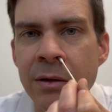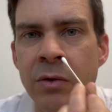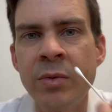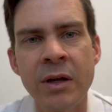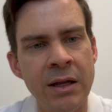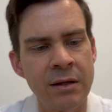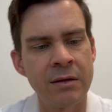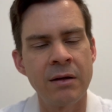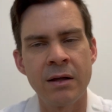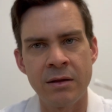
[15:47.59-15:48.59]
lubricating
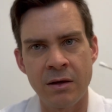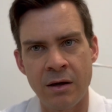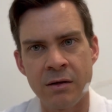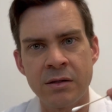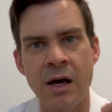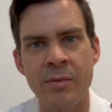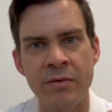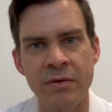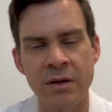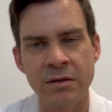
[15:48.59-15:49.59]
the on top
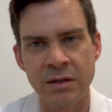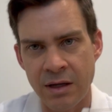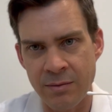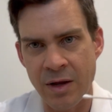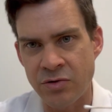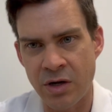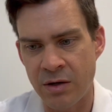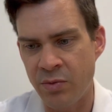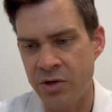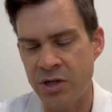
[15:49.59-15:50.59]
of things. Again, I'm not trying to
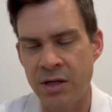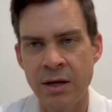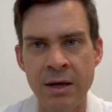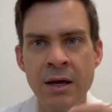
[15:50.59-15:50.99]
push it.